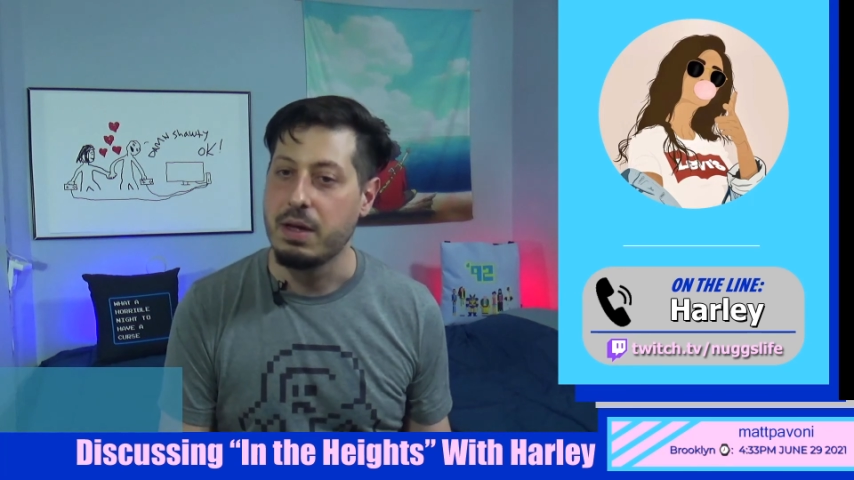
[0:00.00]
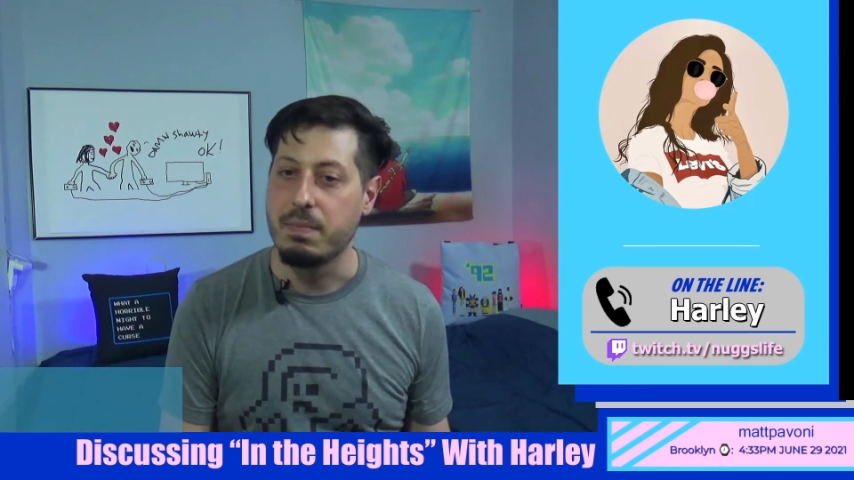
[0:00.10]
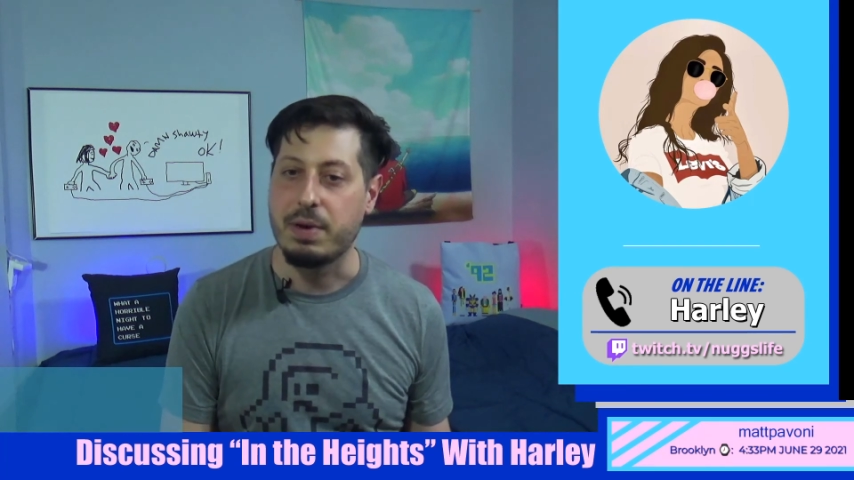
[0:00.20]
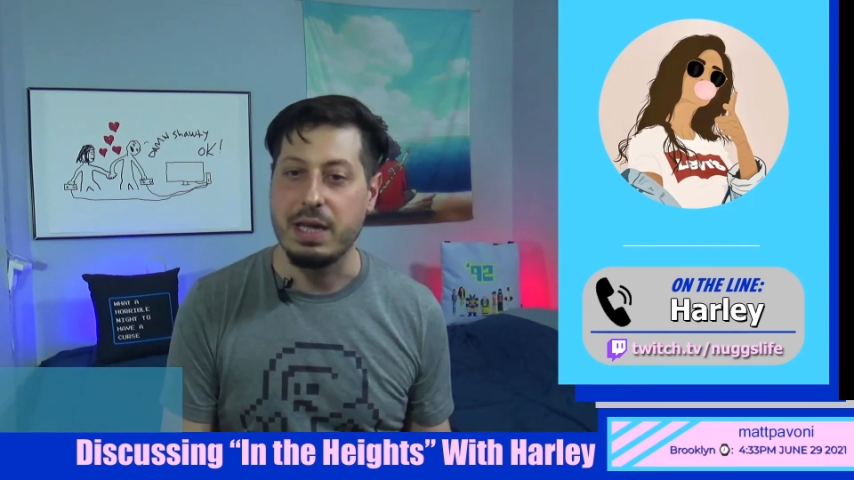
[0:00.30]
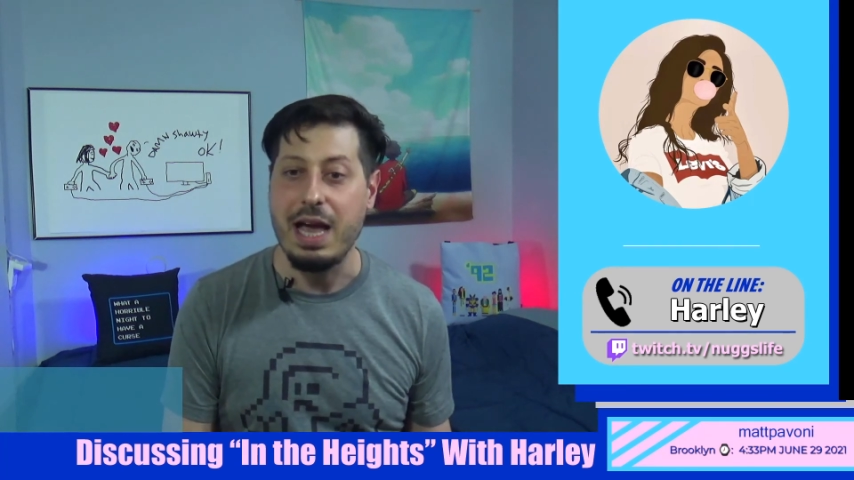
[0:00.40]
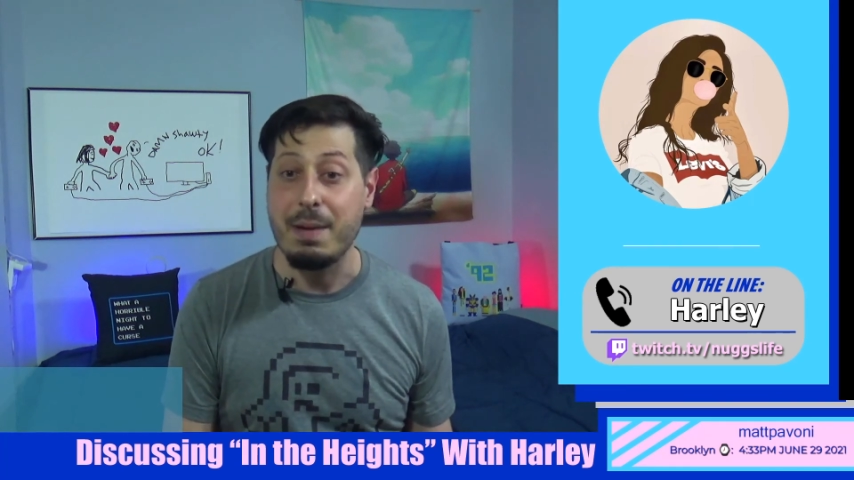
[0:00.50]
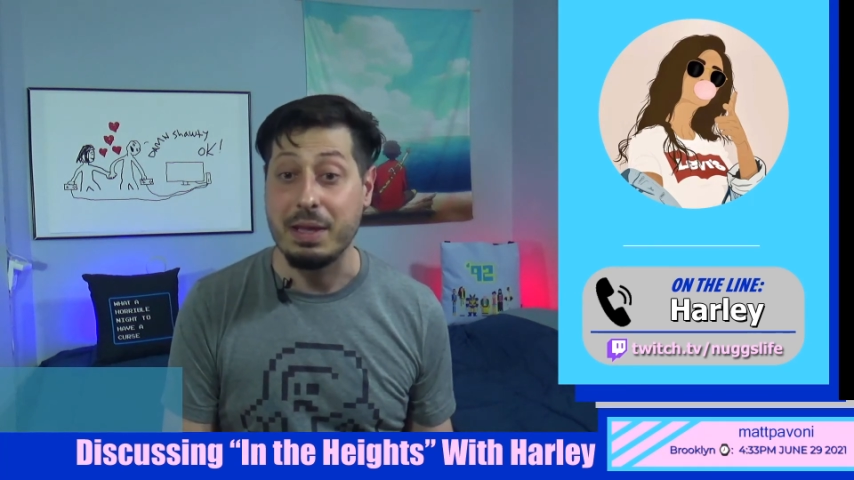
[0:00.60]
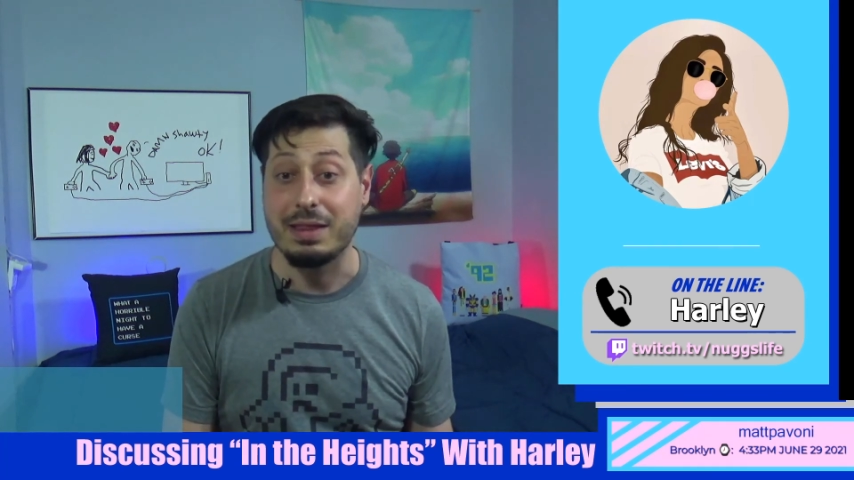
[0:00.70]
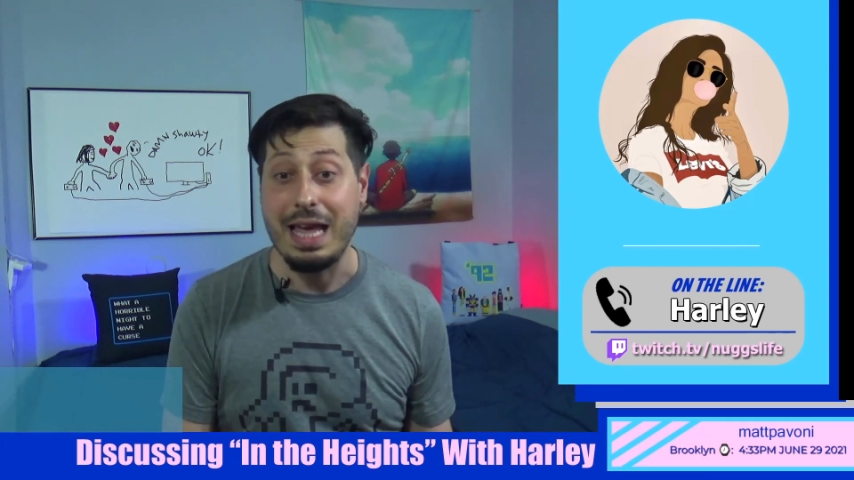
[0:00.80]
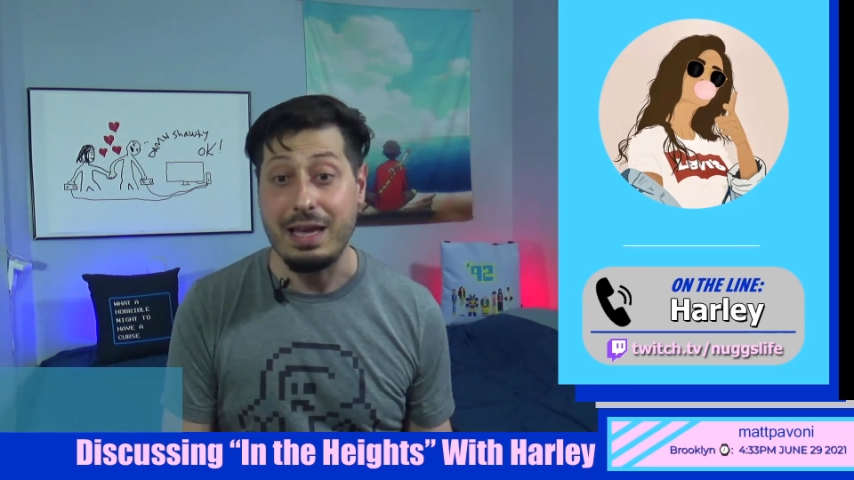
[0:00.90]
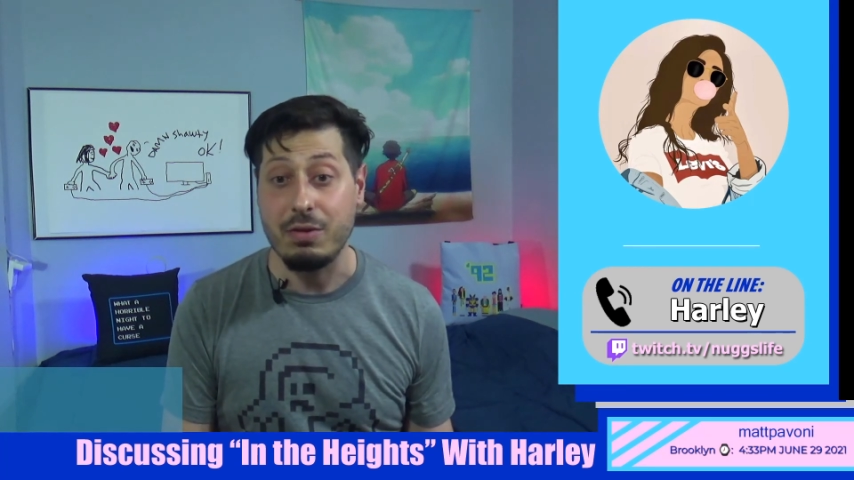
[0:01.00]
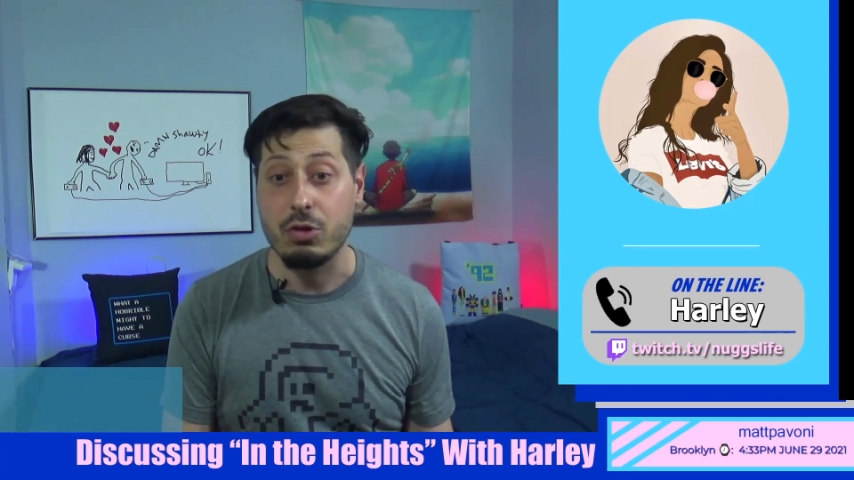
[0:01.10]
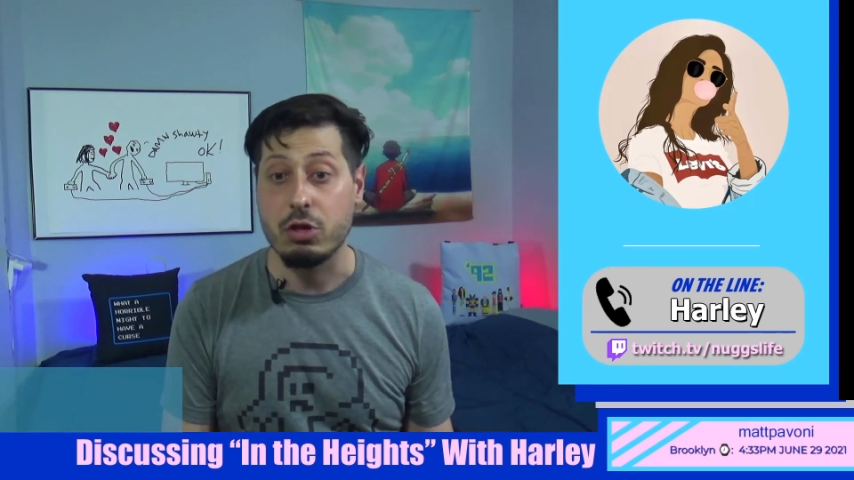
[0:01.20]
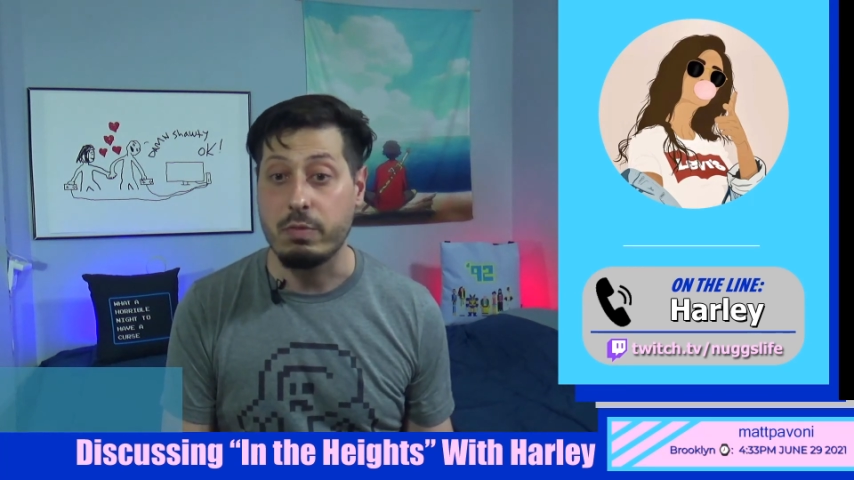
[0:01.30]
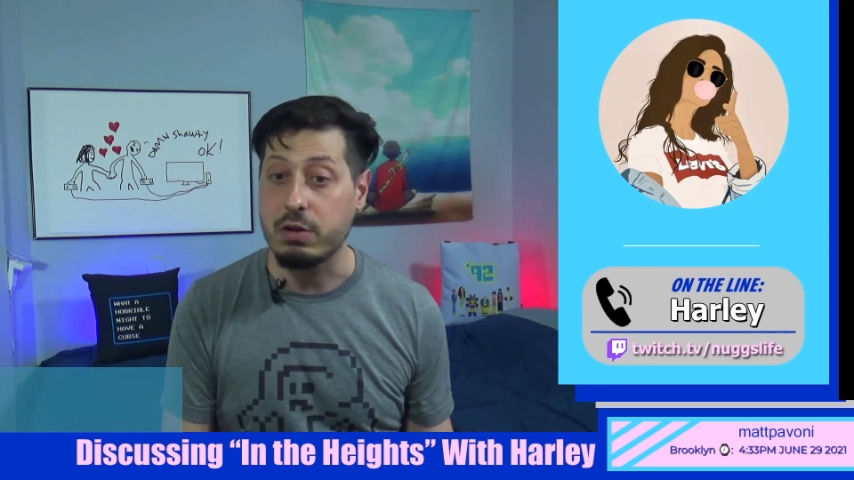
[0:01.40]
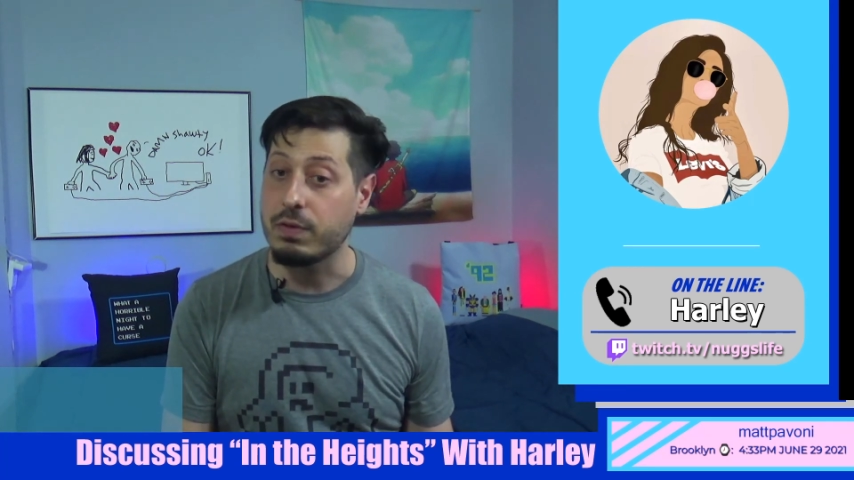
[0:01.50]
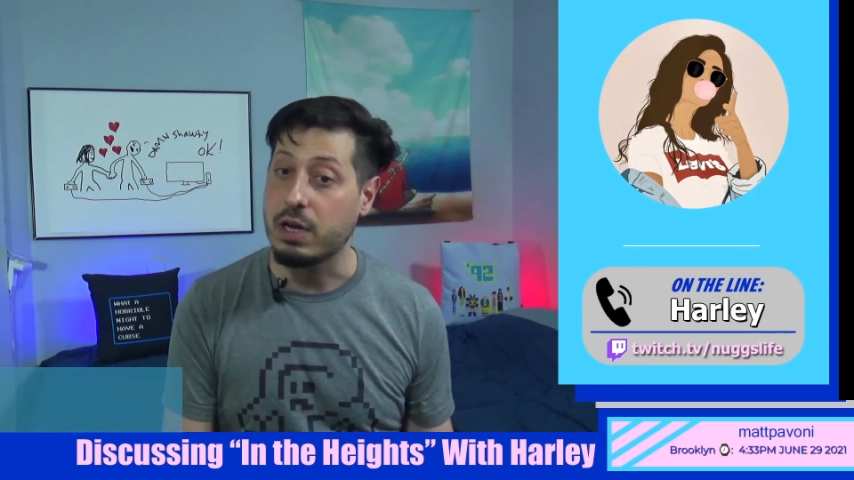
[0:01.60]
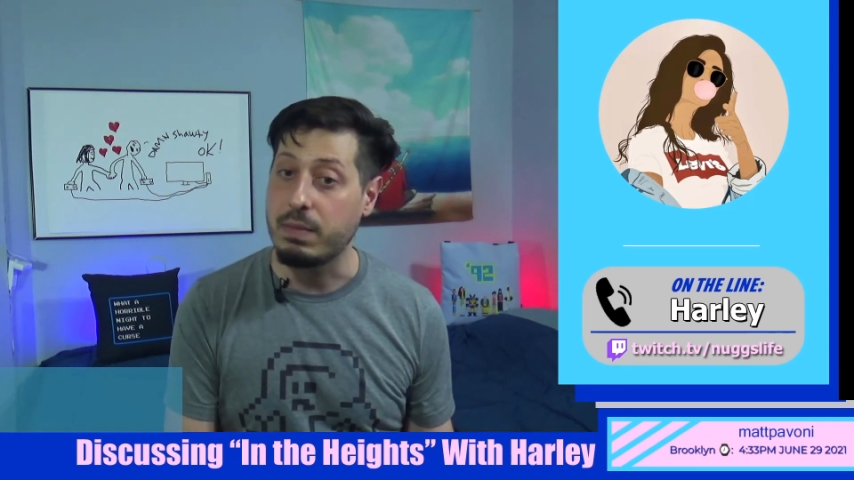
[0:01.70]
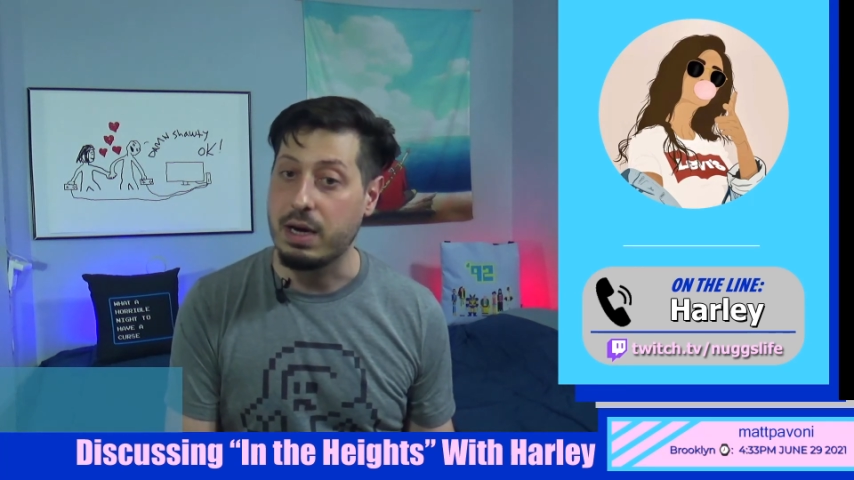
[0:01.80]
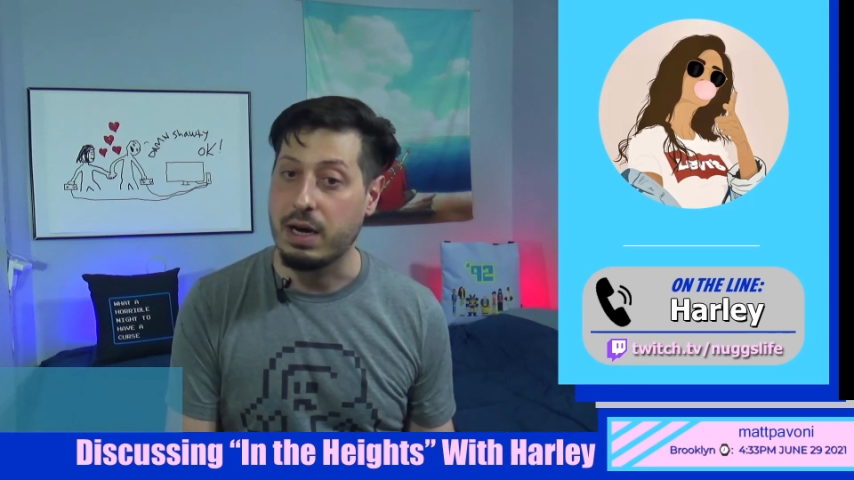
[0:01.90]
But yeah, but thank you so much for
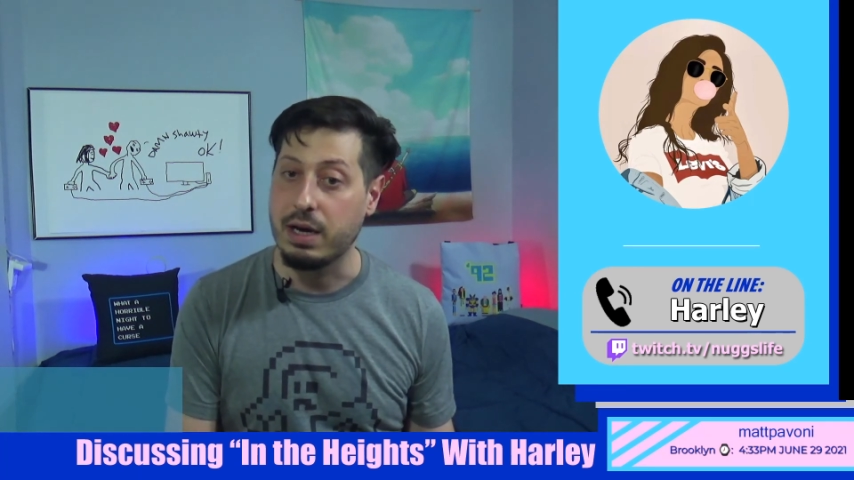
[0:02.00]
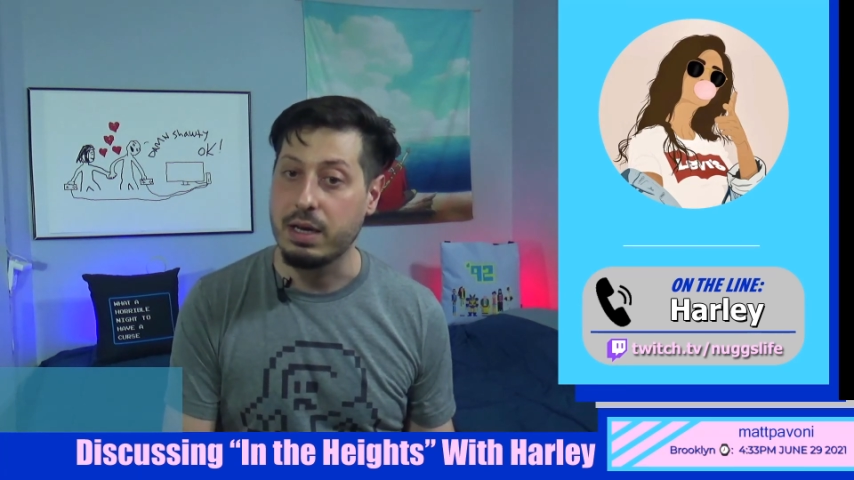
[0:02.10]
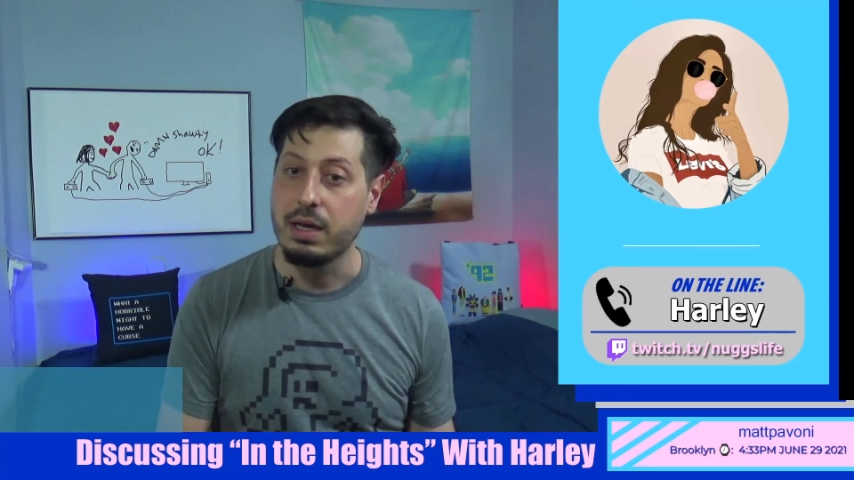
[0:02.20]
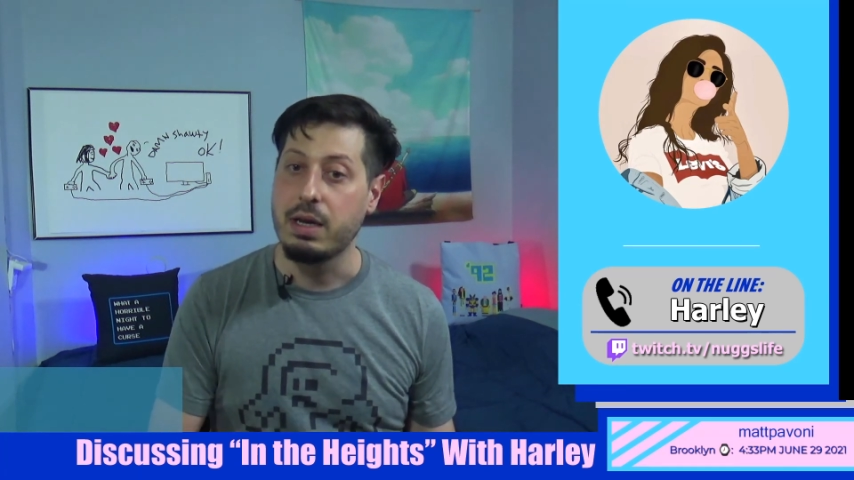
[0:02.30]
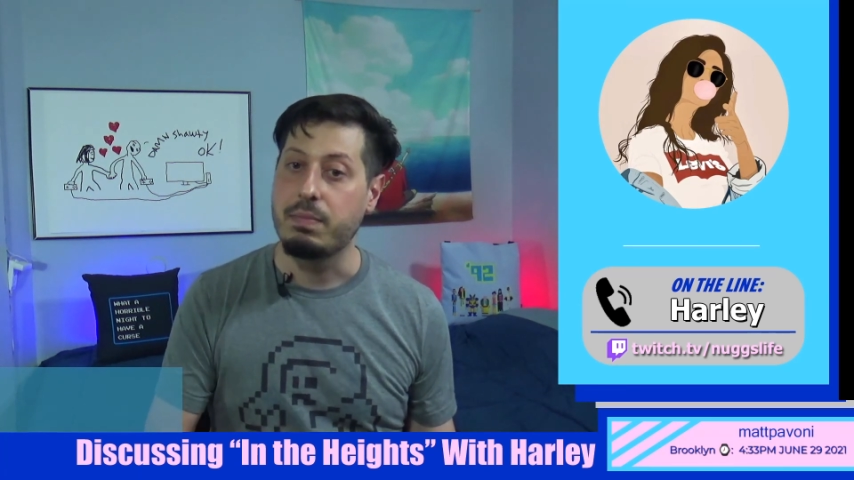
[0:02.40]
coming on.